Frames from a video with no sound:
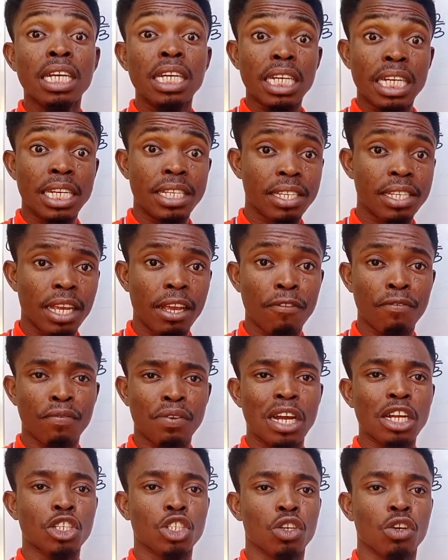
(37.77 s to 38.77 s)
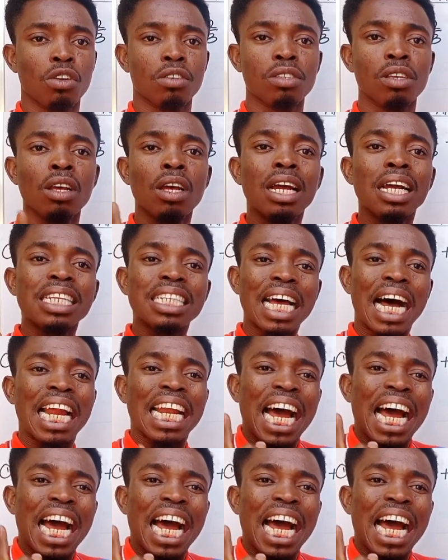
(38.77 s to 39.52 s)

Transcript: is a fraction that